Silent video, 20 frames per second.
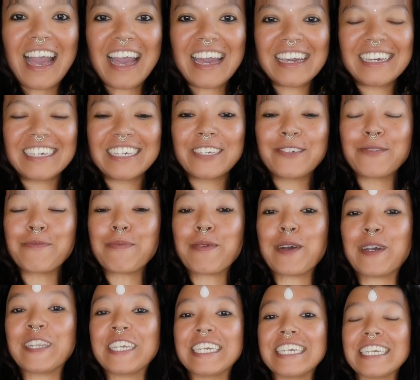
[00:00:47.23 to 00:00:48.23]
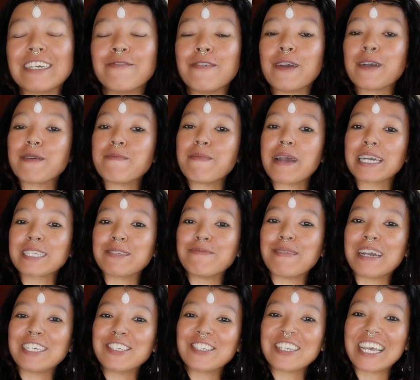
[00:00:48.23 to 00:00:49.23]
Hi, good morning. Welcome back to
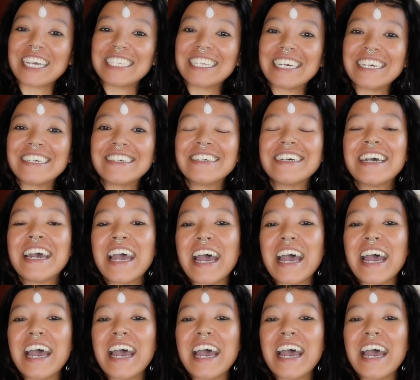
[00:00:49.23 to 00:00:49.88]
my channel.